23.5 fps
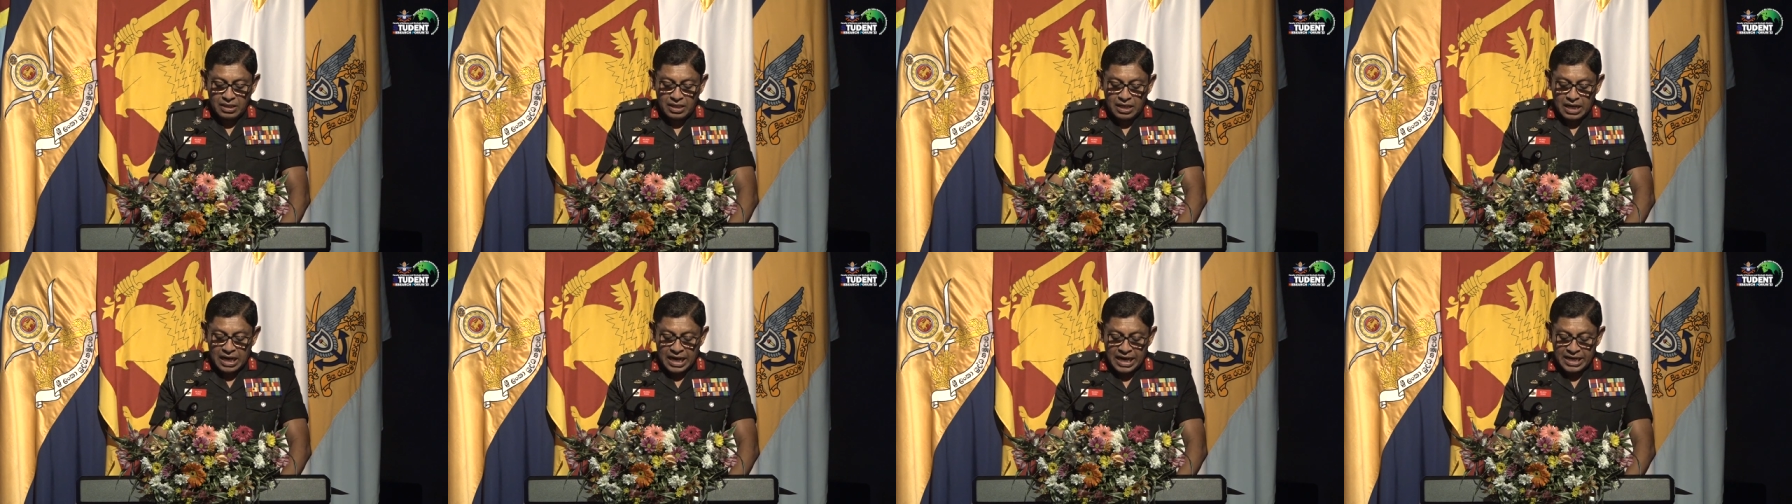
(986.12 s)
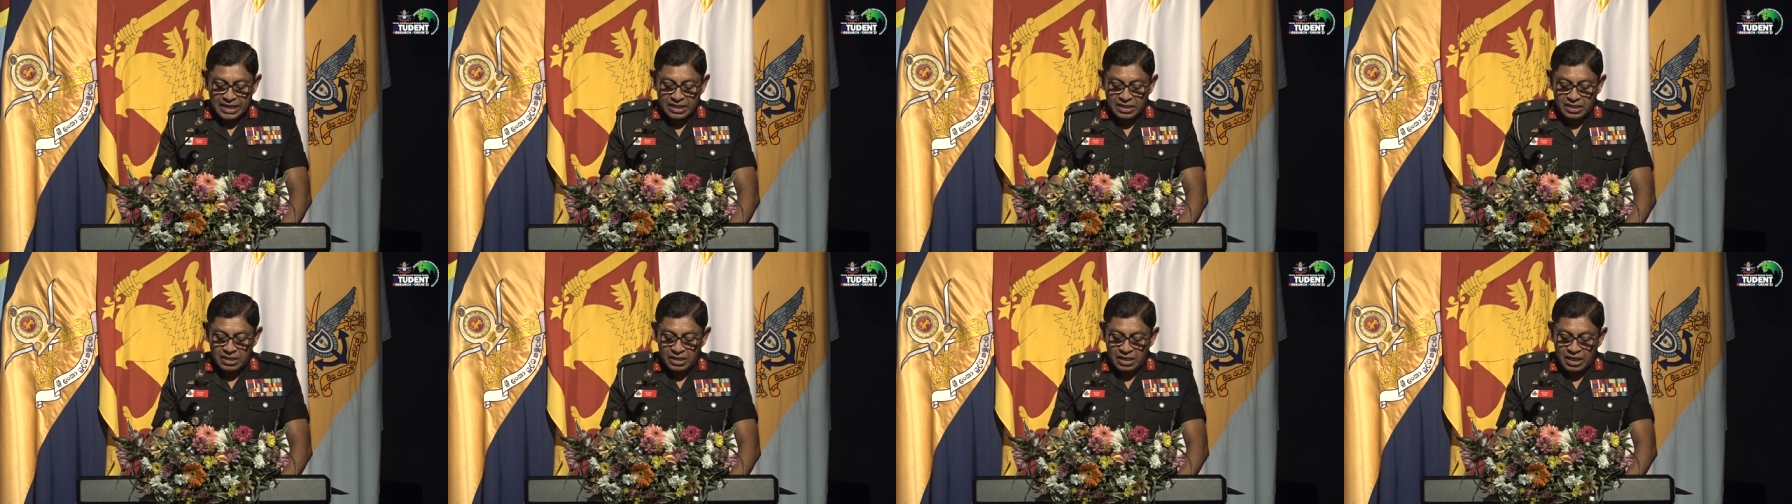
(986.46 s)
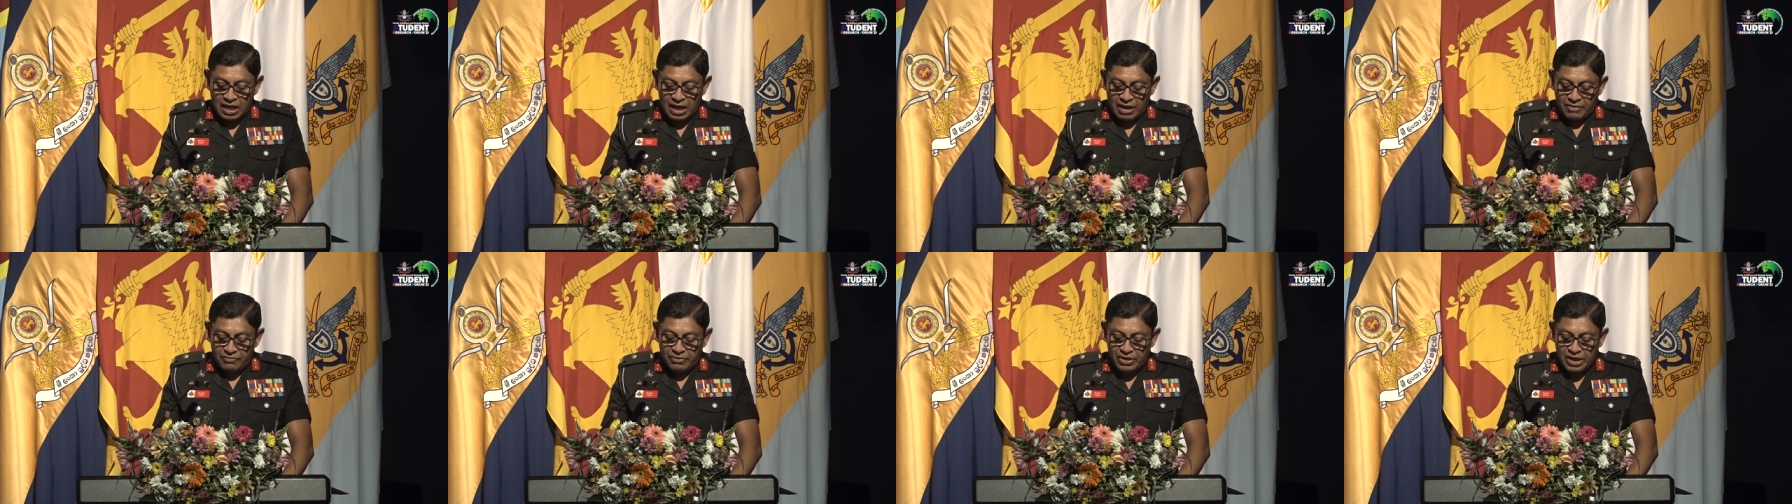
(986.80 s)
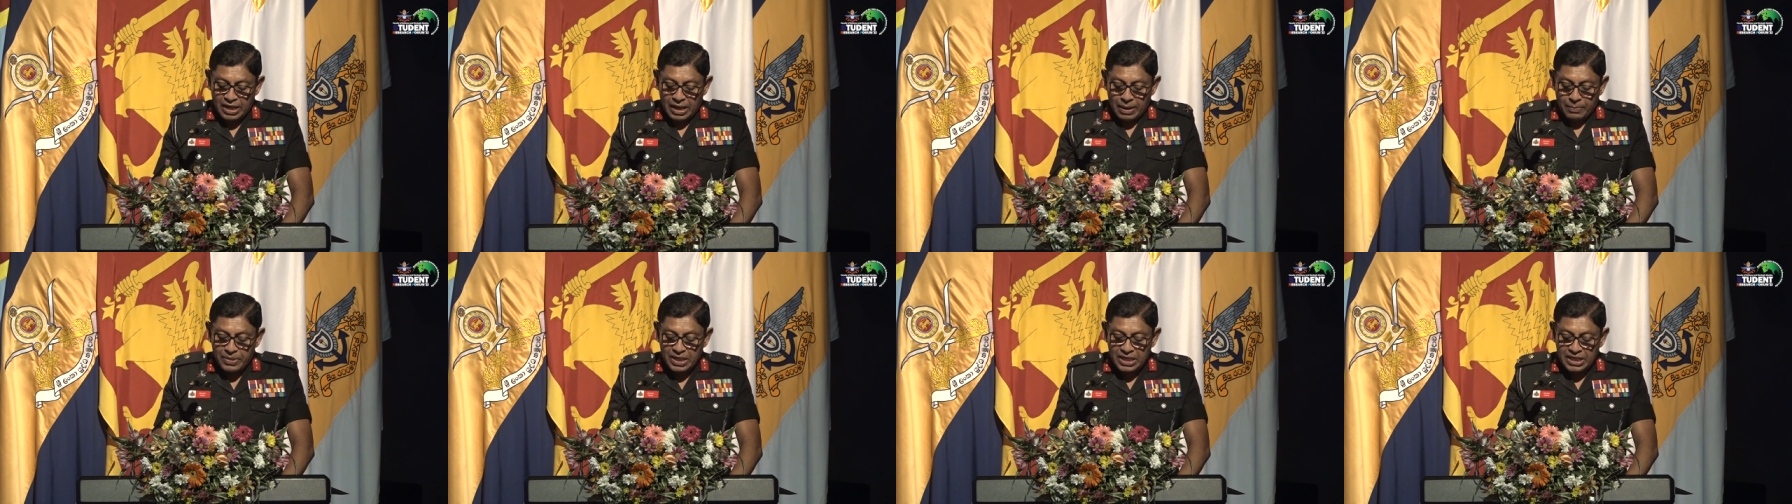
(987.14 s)
heighten our
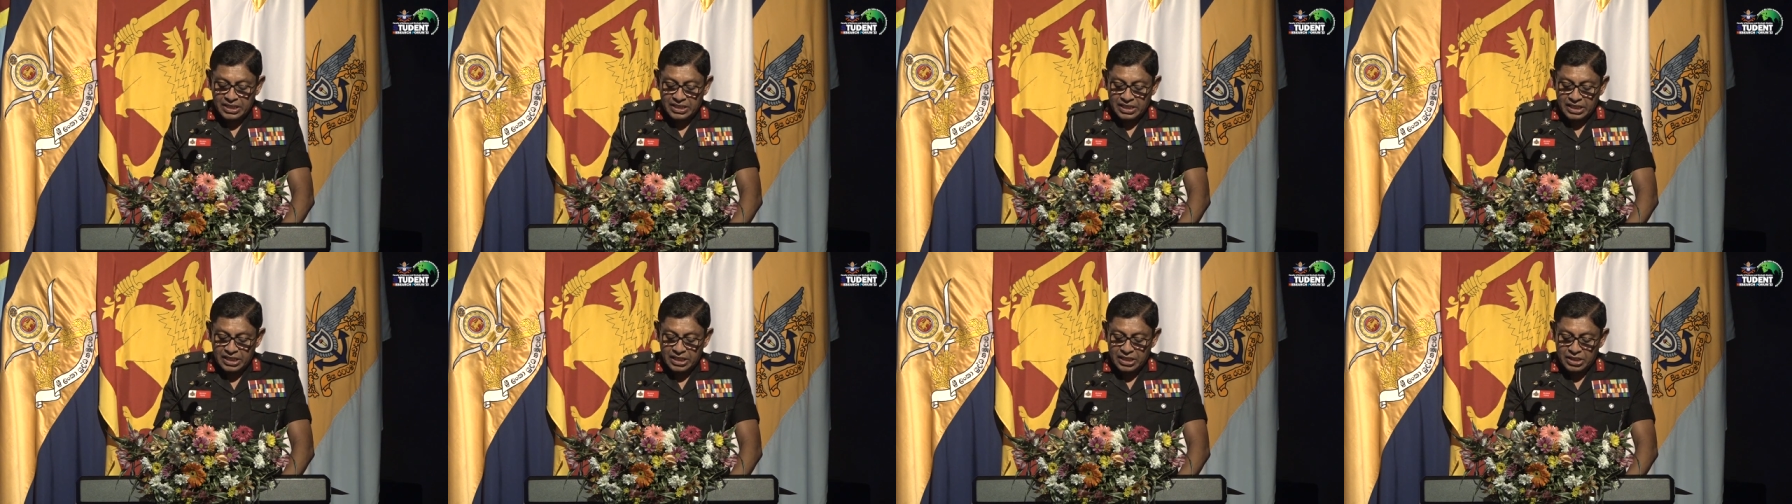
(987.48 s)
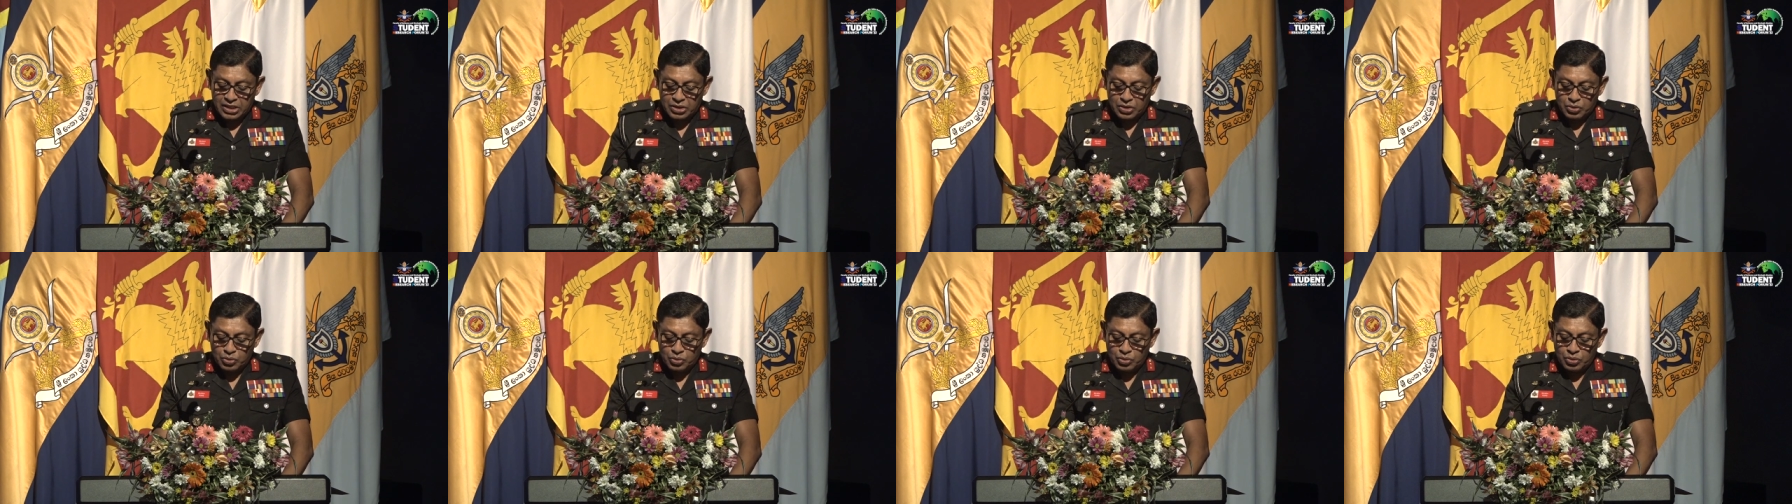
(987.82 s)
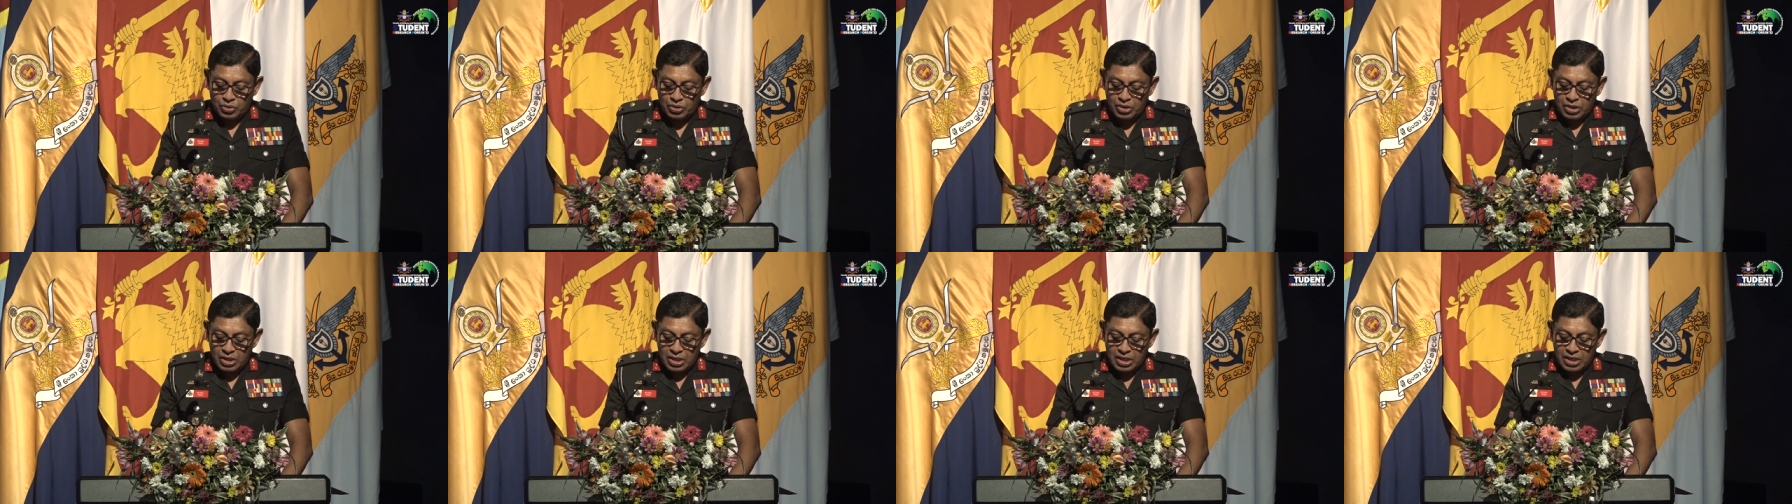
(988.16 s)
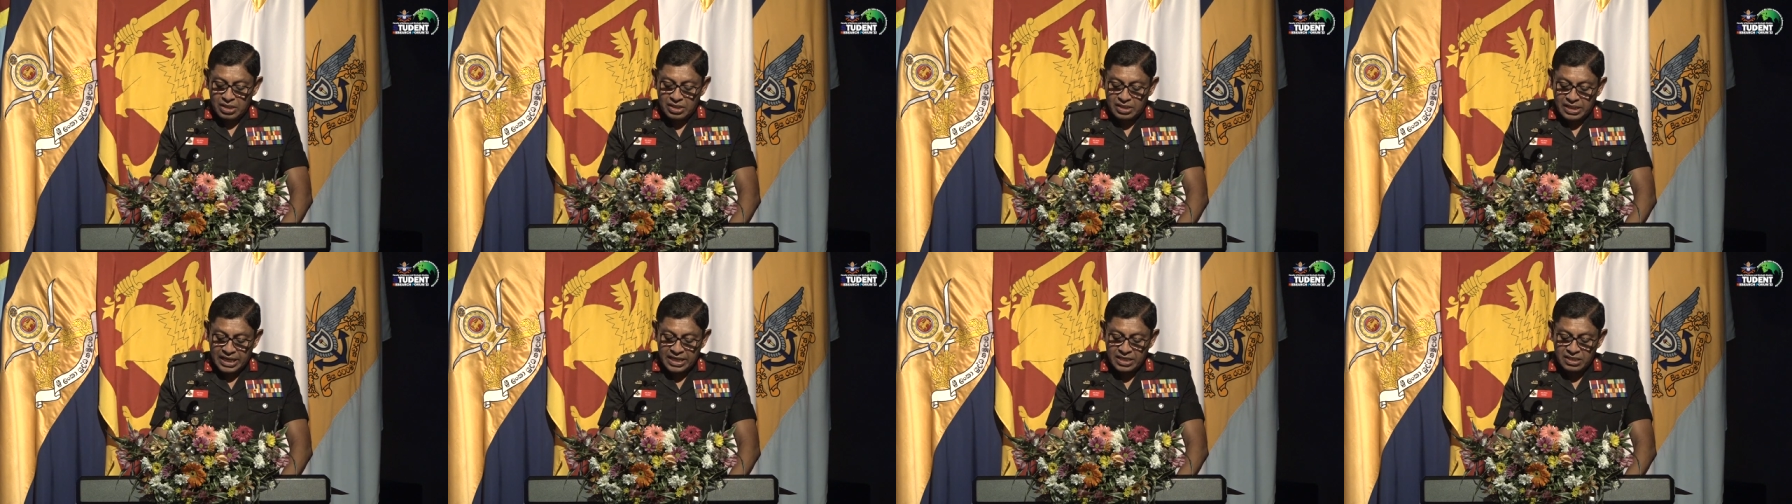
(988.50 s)
ability to
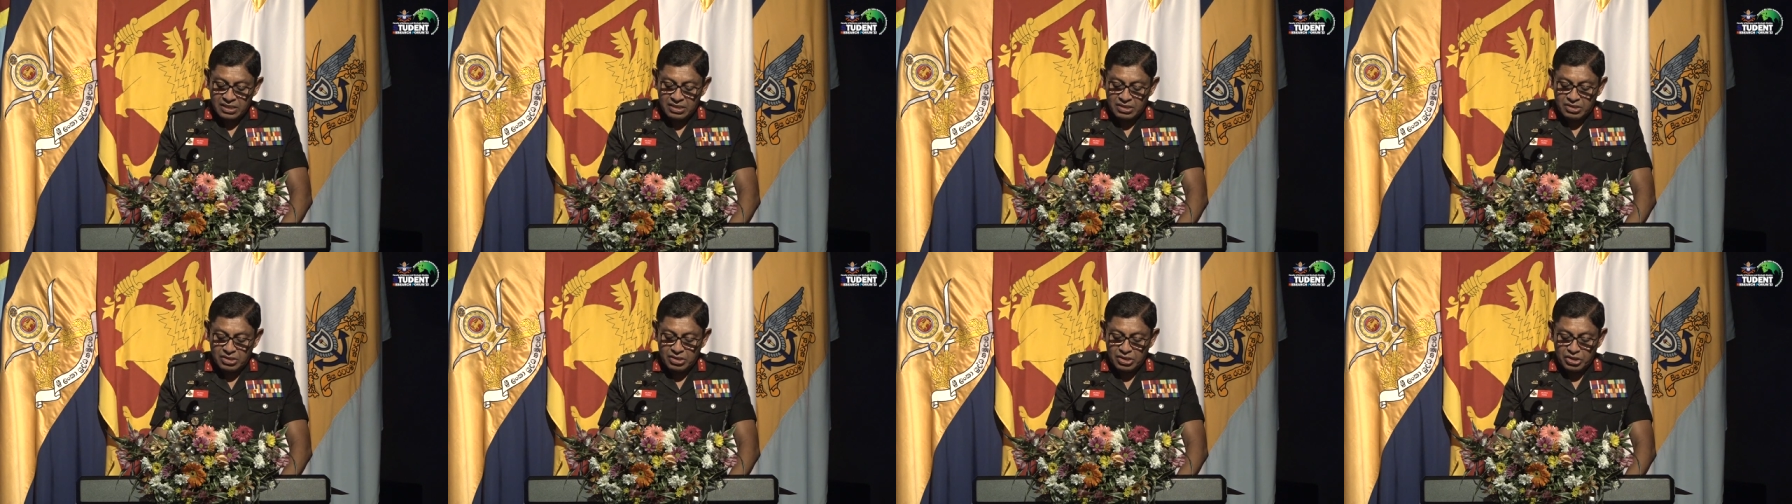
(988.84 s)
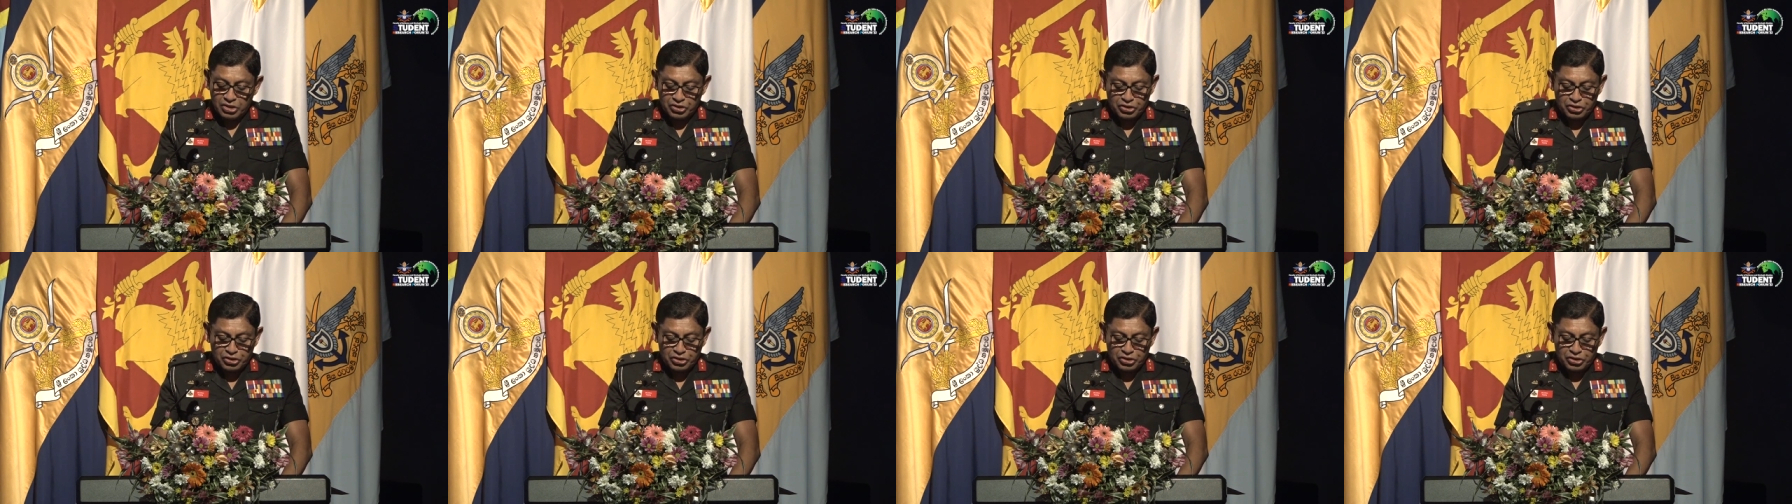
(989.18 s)
sense,